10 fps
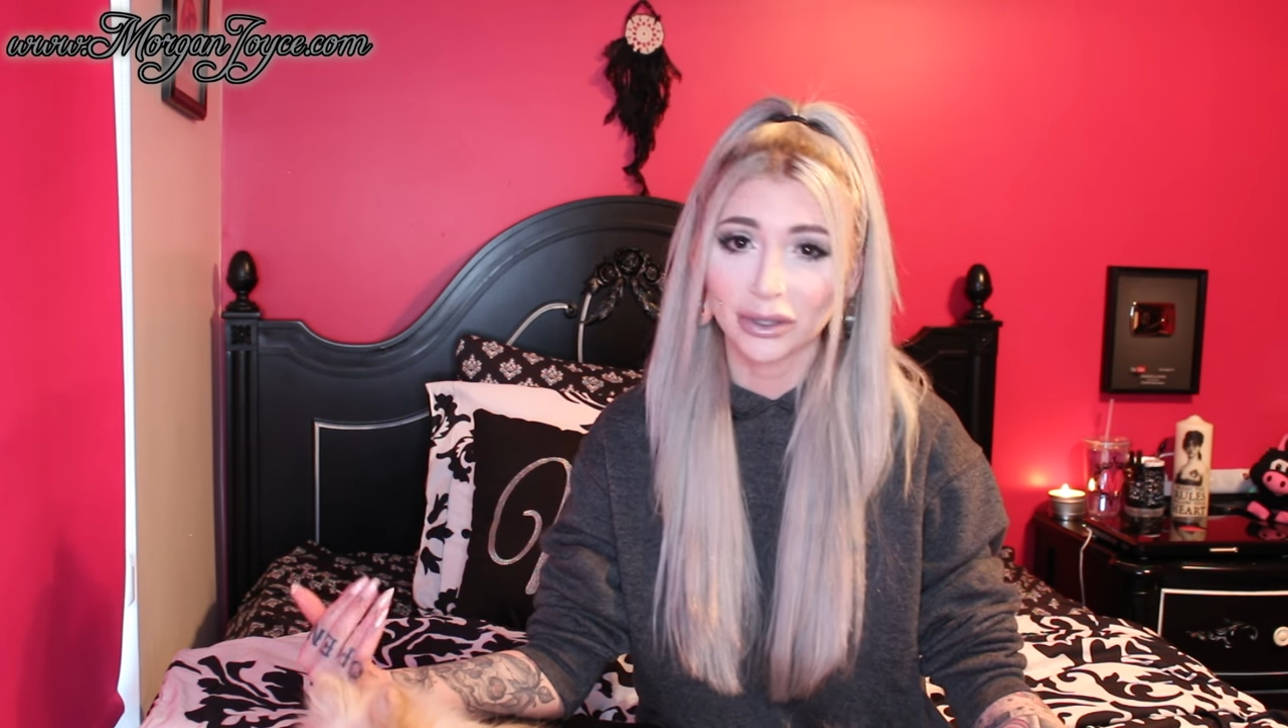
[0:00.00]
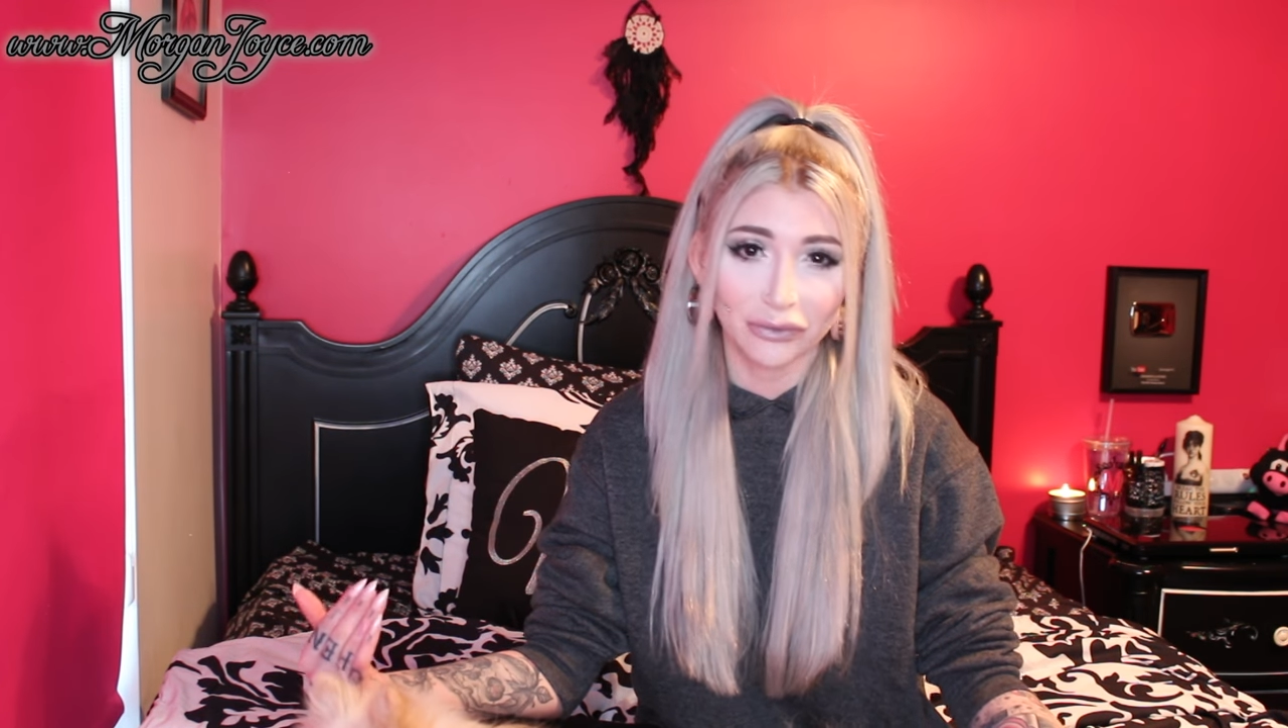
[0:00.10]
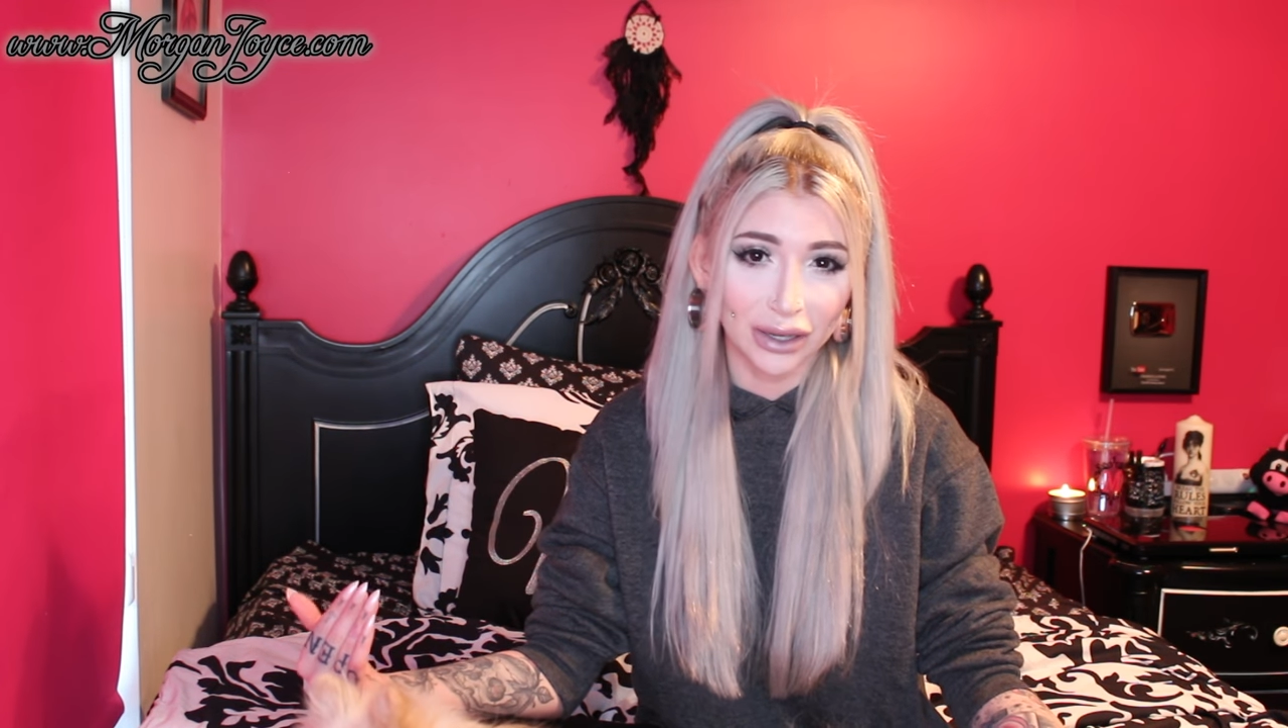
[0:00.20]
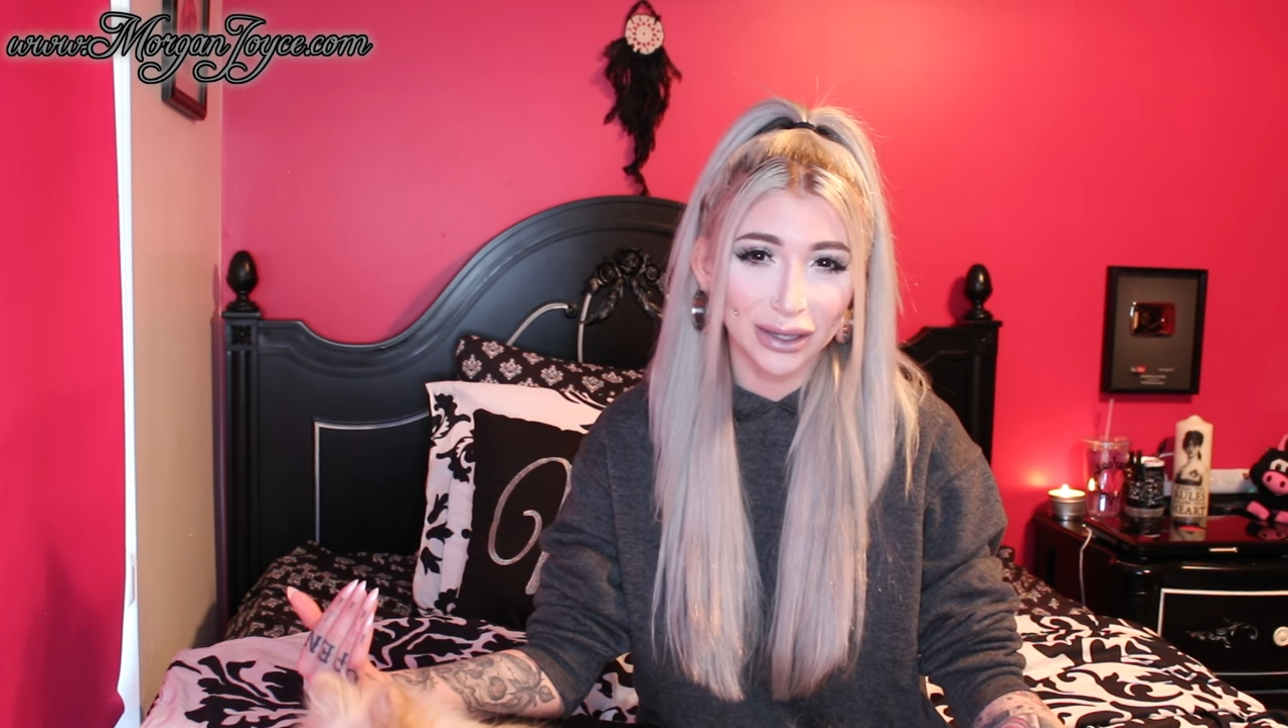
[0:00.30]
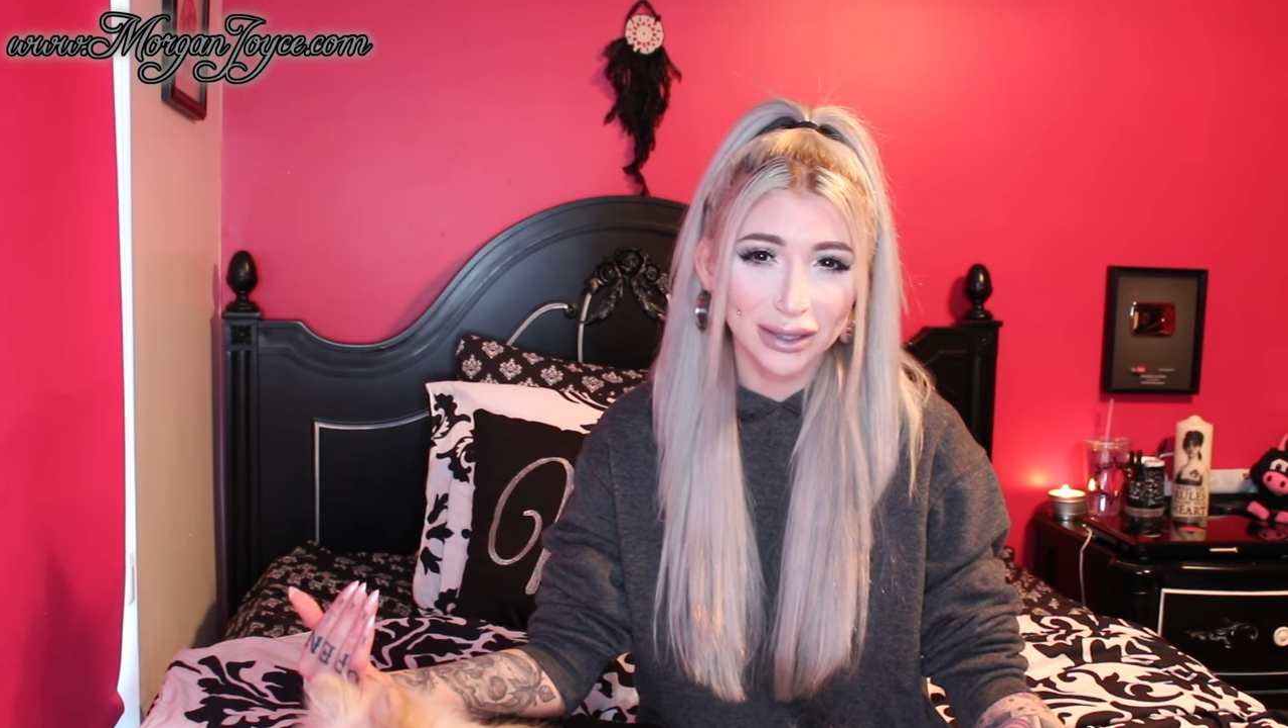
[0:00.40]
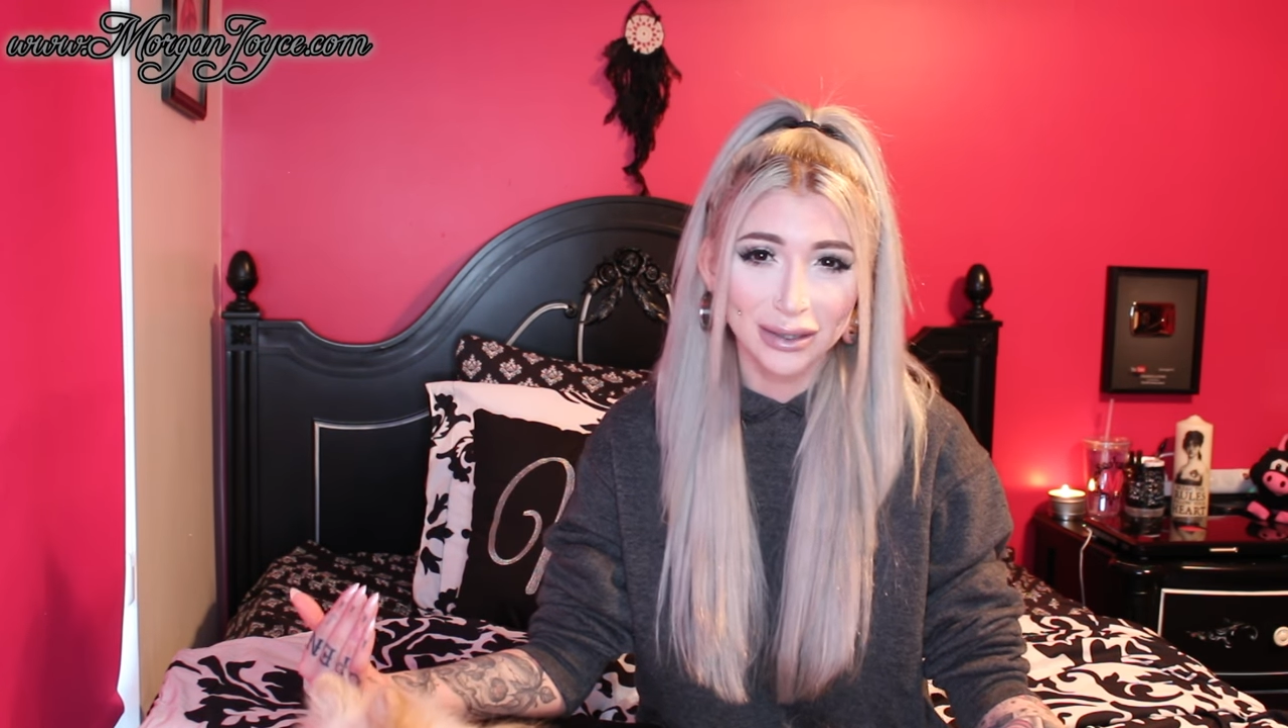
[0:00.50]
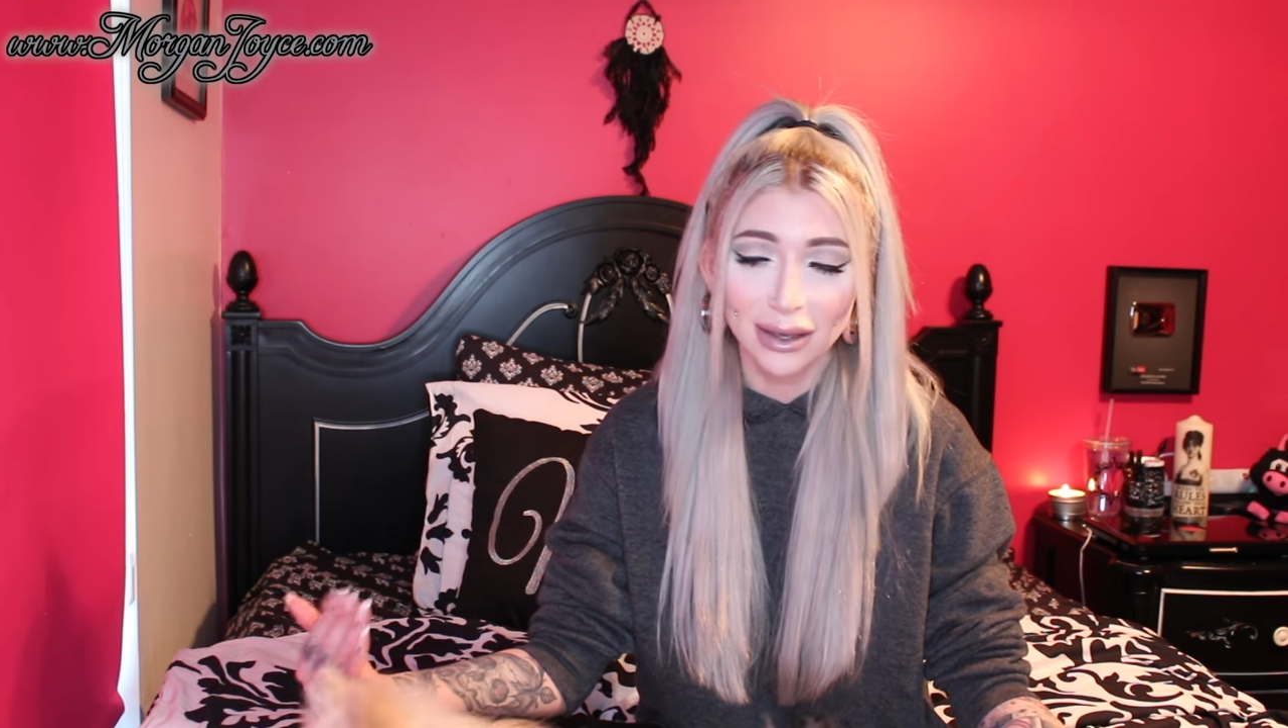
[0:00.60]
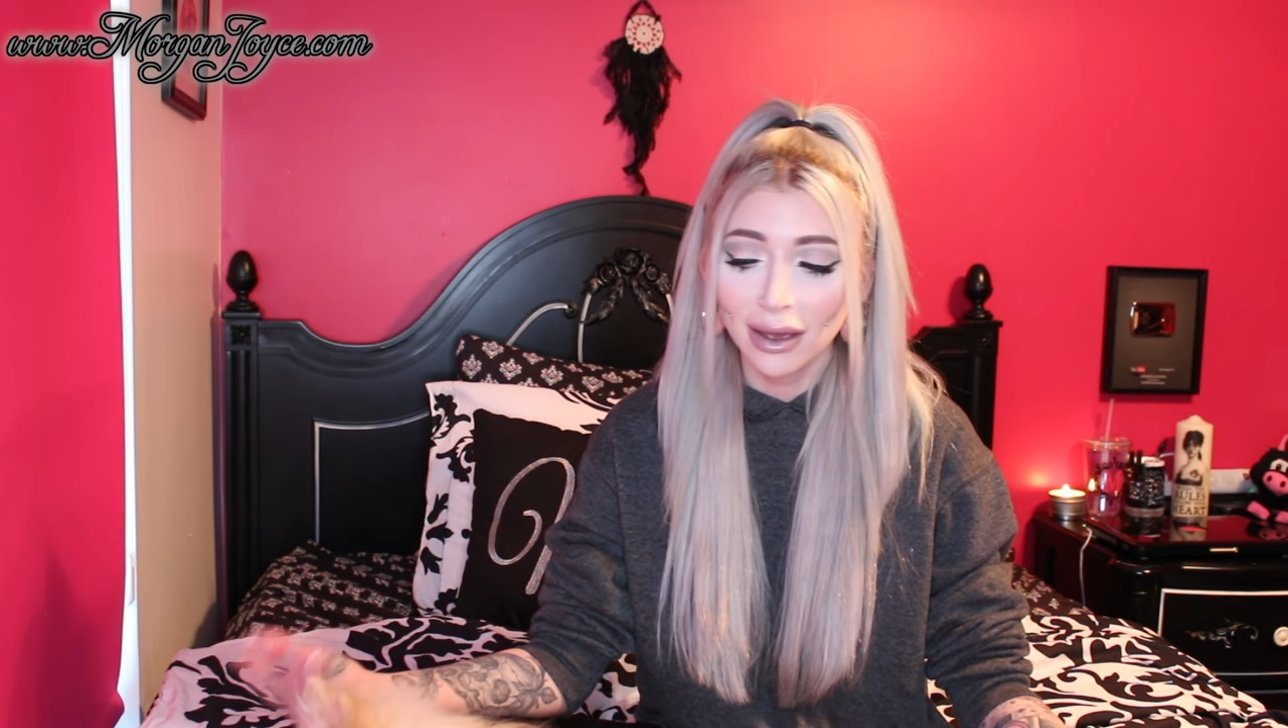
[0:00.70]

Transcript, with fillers: to fix.